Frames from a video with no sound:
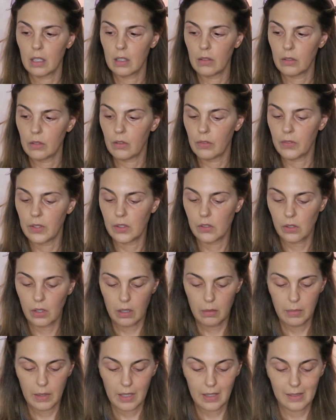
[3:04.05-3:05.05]
I don't know if these are
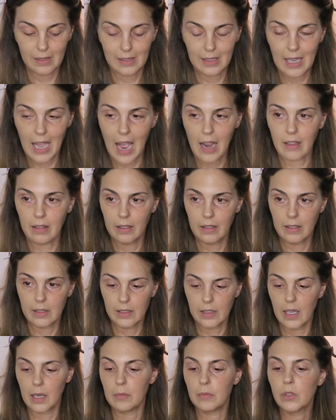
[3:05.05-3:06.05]
going to be exactly the
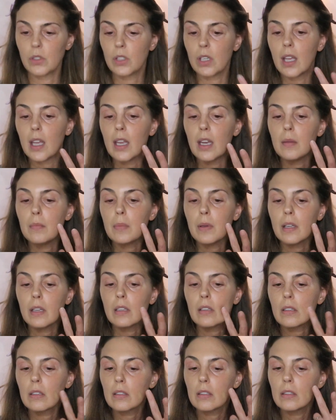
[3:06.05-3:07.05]
same shade, but